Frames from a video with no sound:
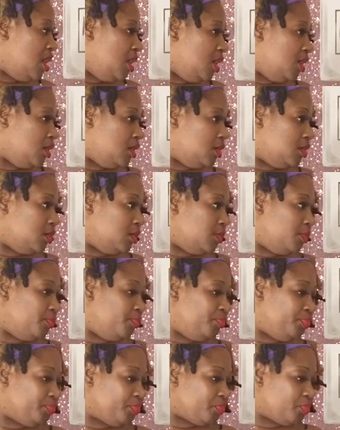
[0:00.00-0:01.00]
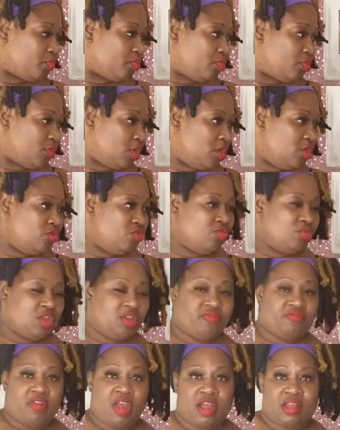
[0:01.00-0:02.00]
You
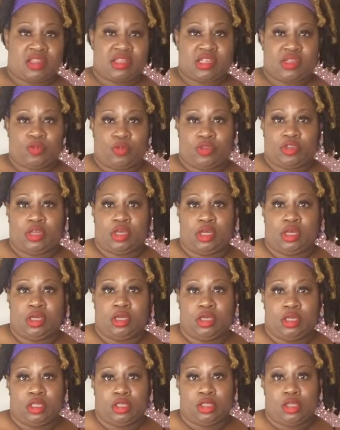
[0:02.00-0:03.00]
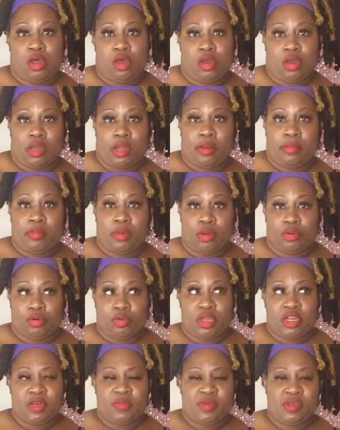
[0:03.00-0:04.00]
can rock this with a long kimono.
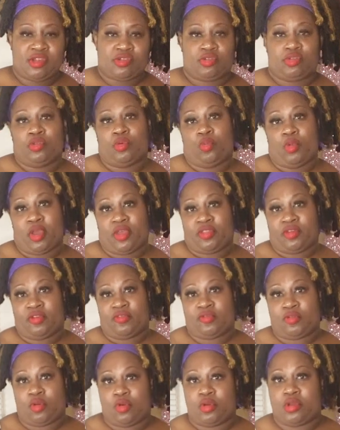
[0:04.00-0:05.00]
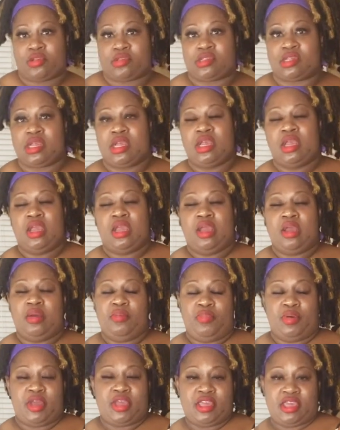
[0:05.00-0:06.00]
It depends on the weather, of course.
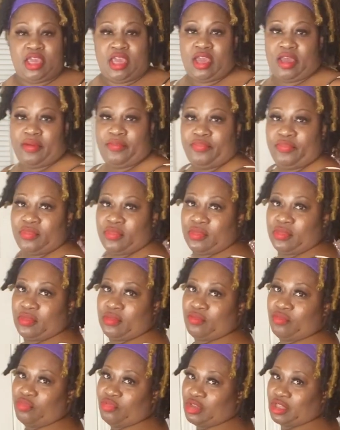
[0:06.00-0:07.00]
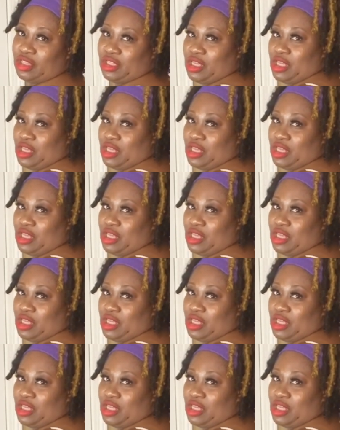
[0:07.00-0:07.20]
But yeah, really